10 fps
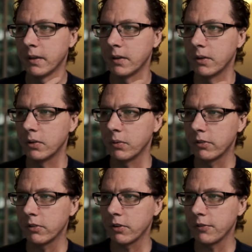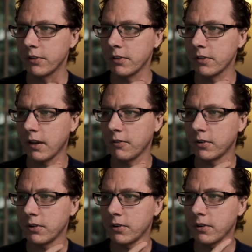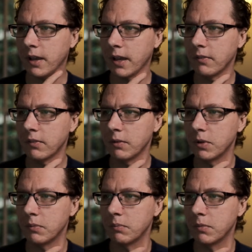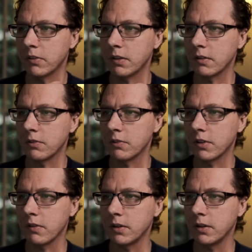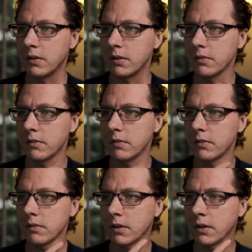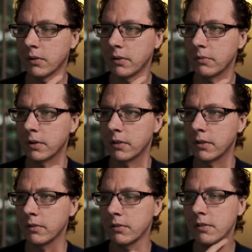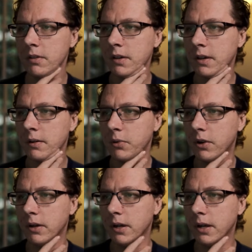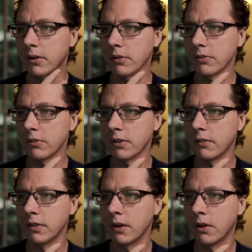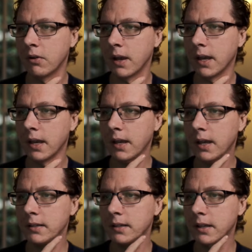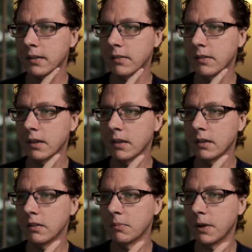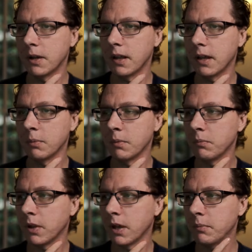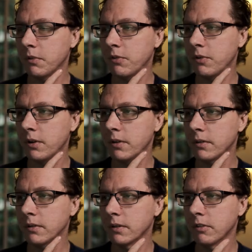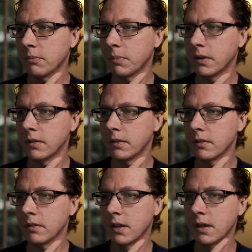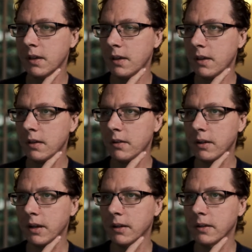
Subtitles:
who resurfaces after having been missing for 7 years. Oh, it's one of those. Prairie now calls herself the OA and can see despite having been blind before her disappearance. Okay.